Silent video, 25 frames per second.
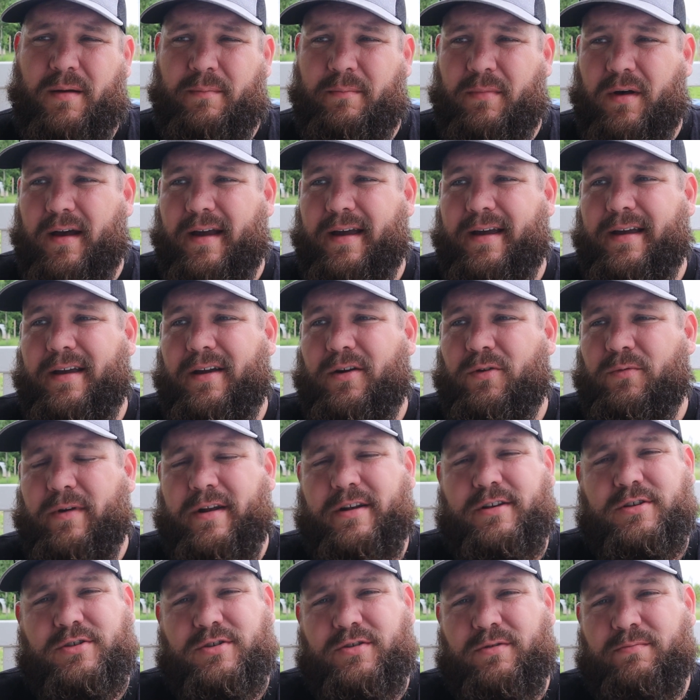on buying a
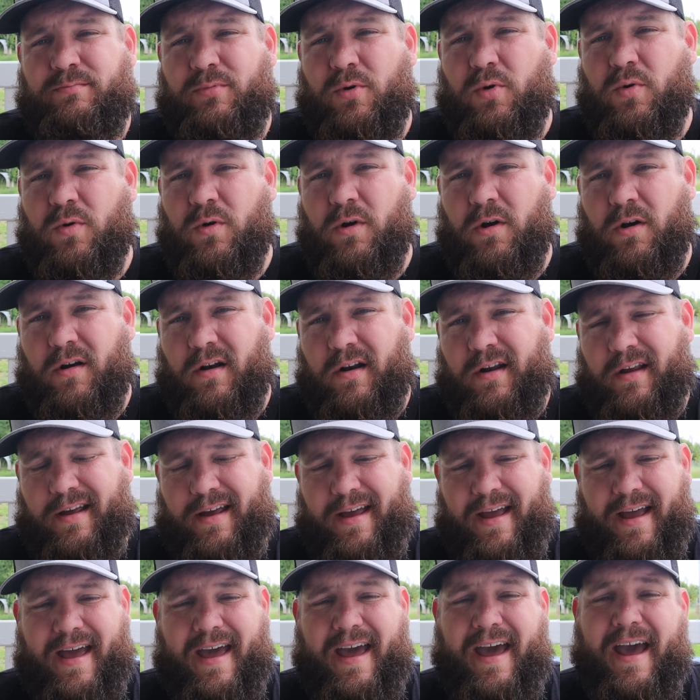registered boar
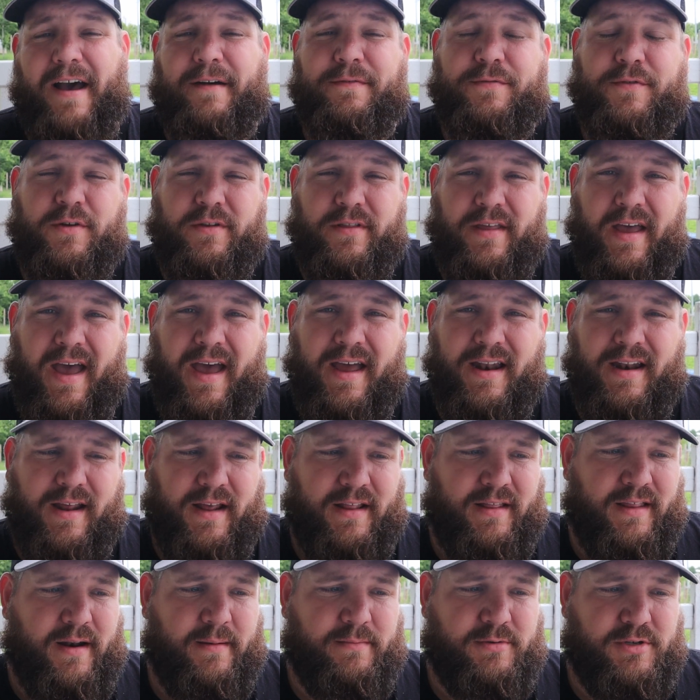after that, and
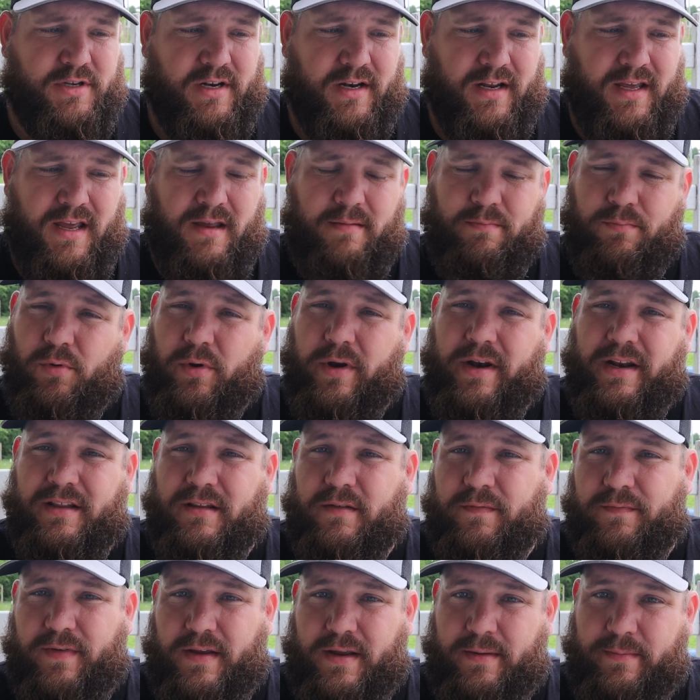then I'm just gonna keep breeding
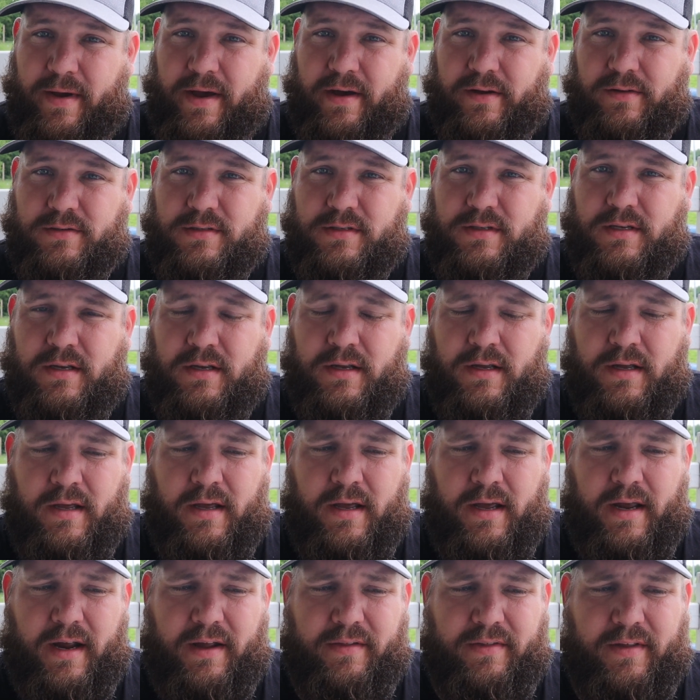the females,
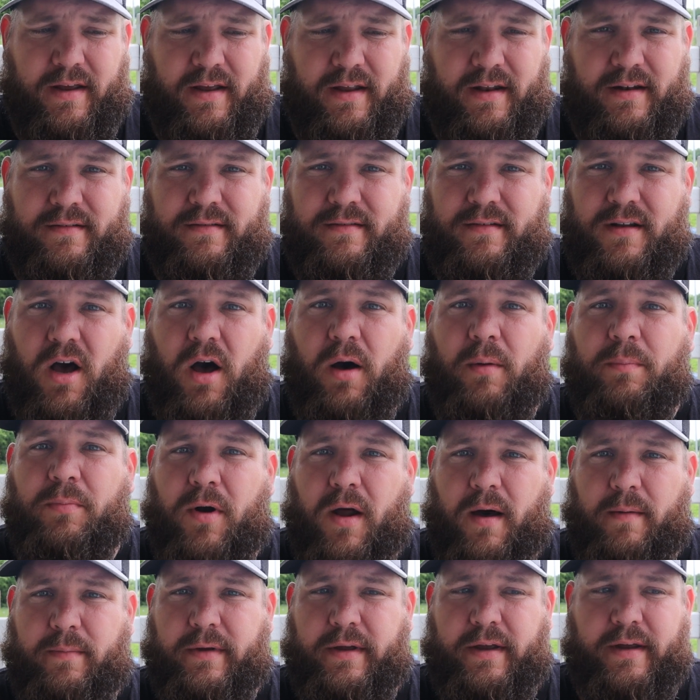and then I'll
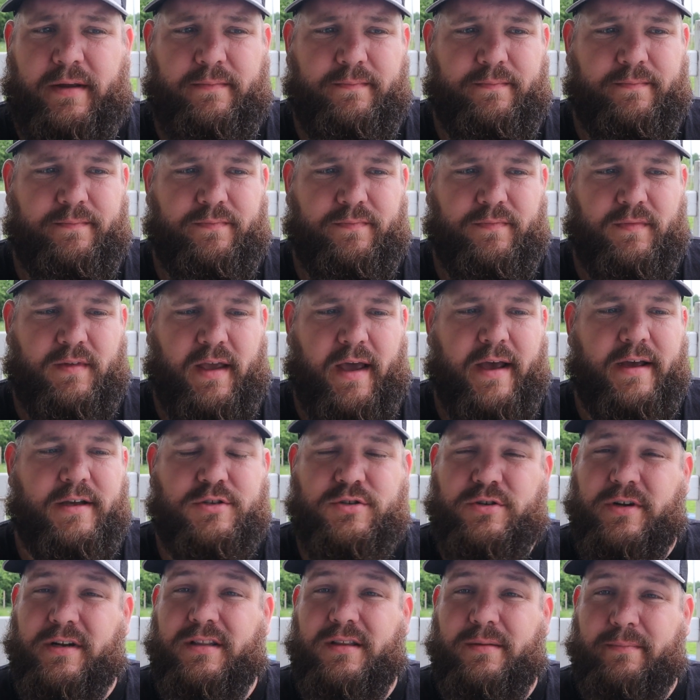probably
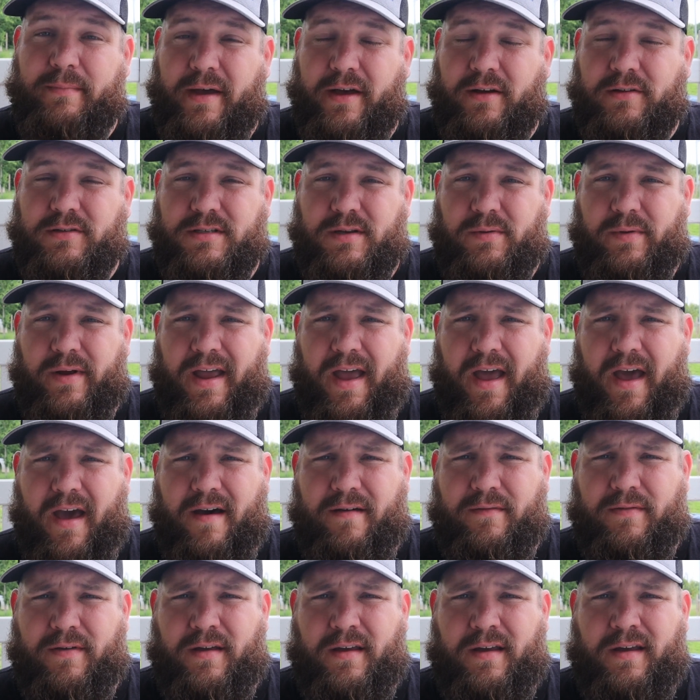castrate the males that we
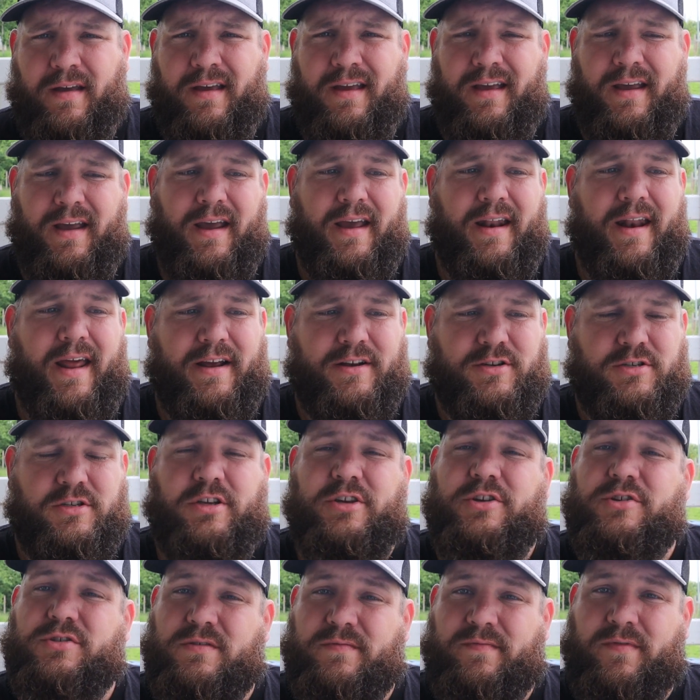have, and
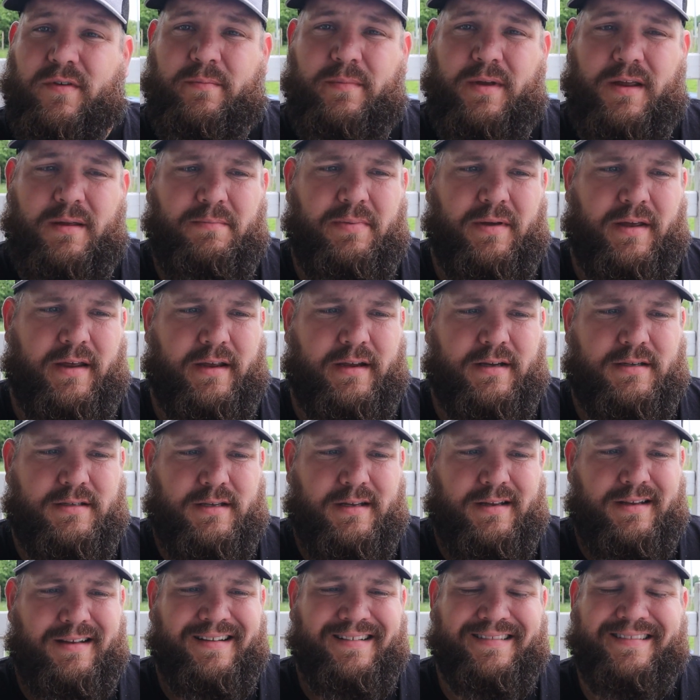actually use them for meat pigs.
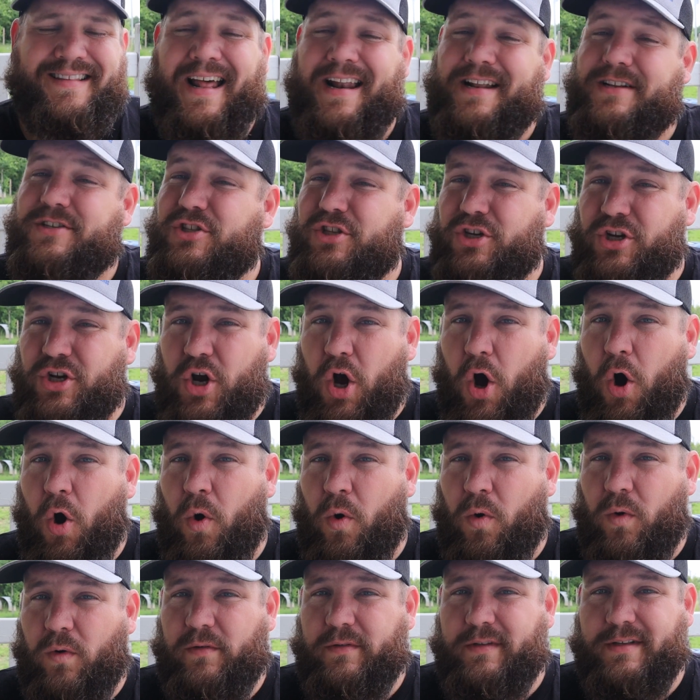That is the
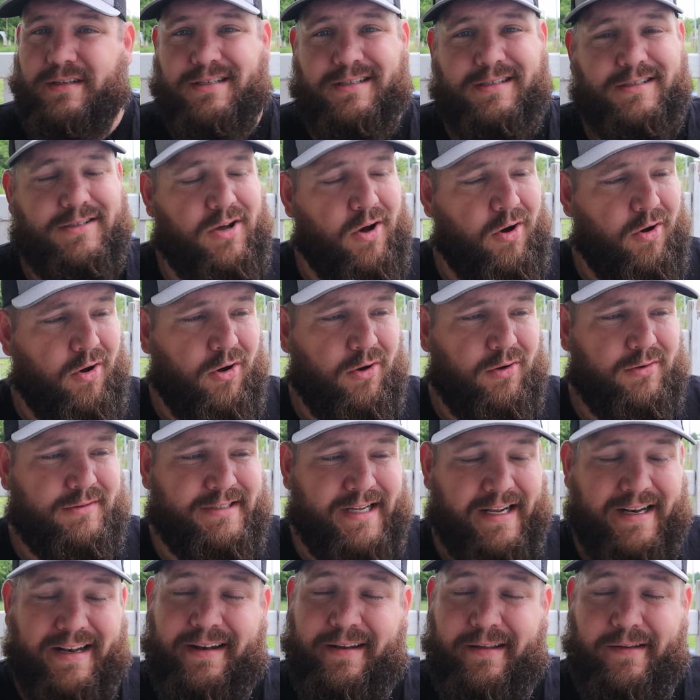goal. This is all
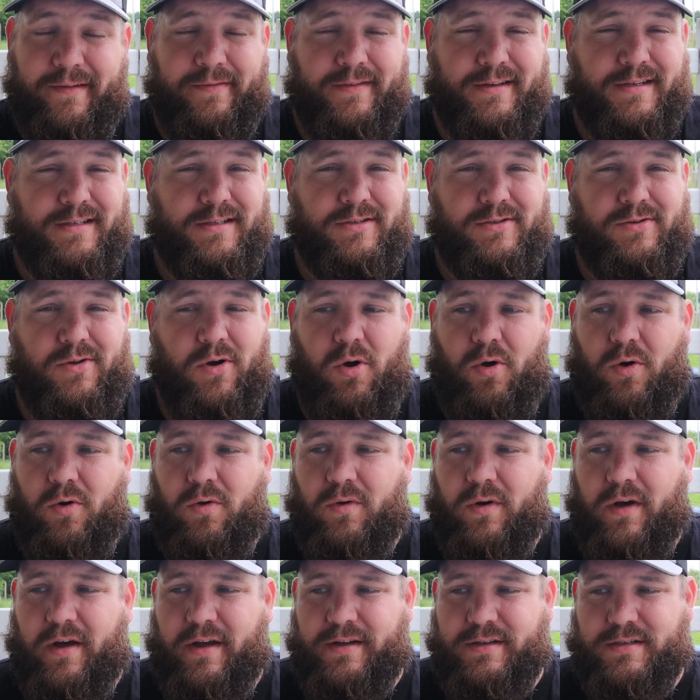tentative. This is
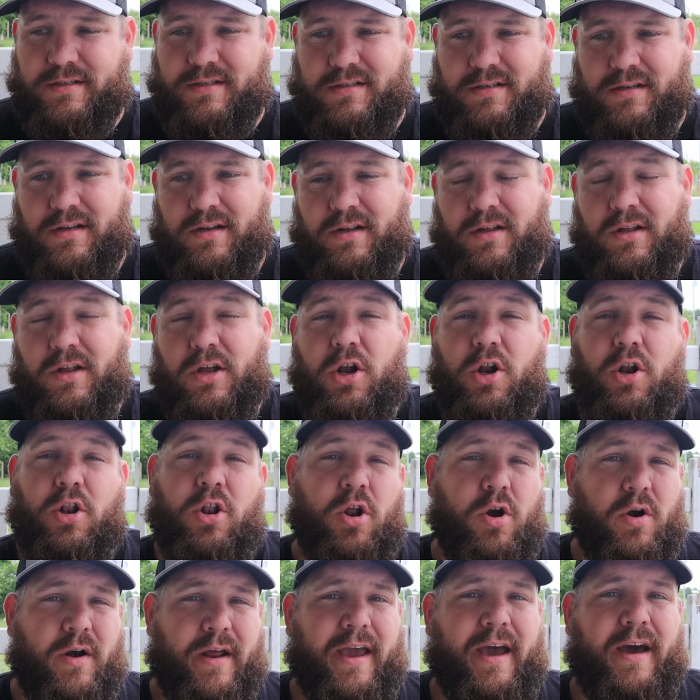all us
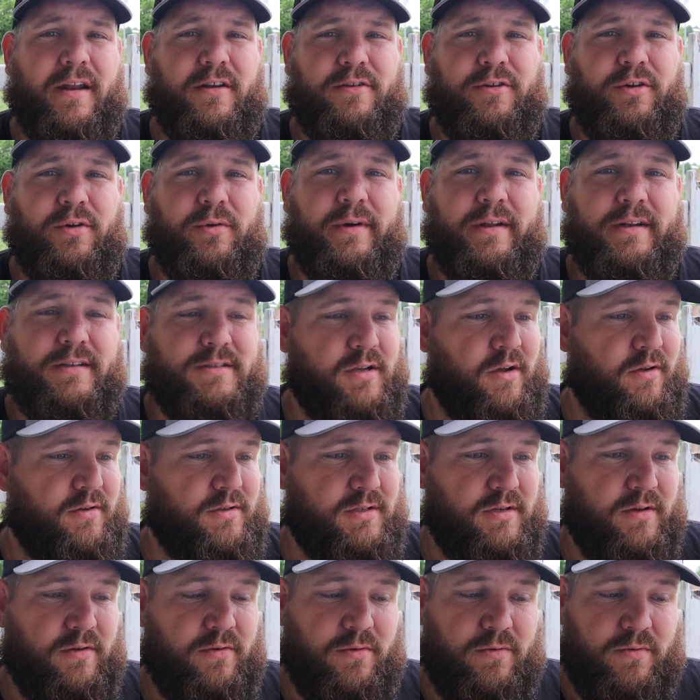learning how to do it. It's
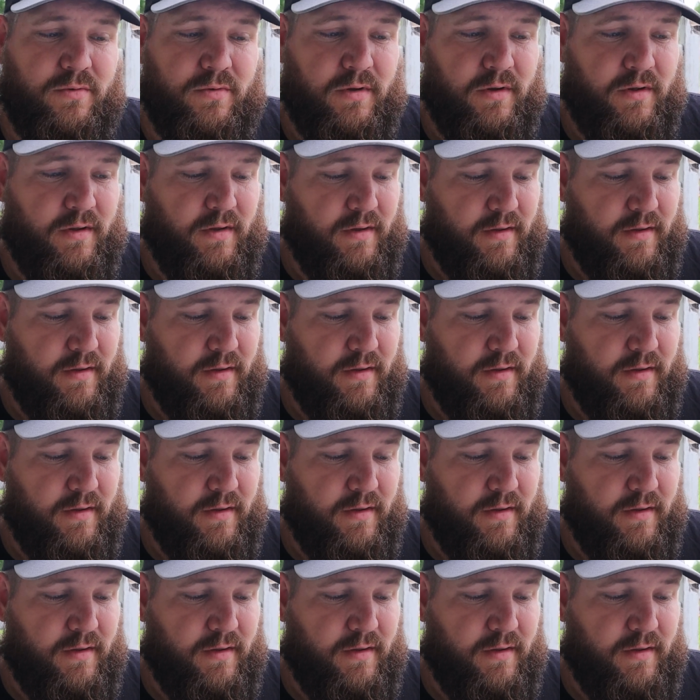also